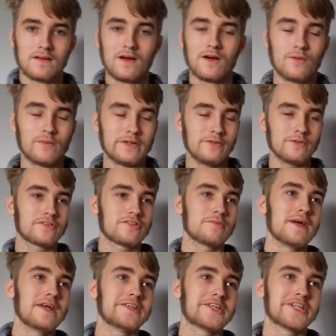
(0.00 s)
Oh, and not to
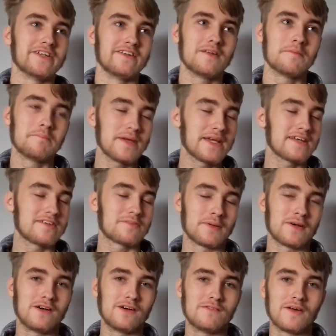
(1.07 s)
mention, the biggest
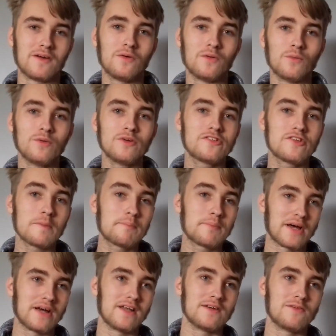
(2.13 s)
part of it all was the
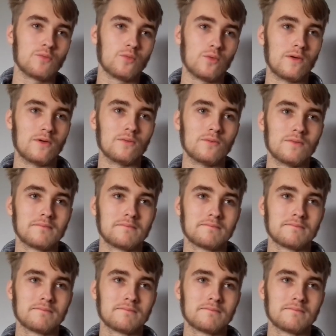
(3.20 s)
Berlin Wall.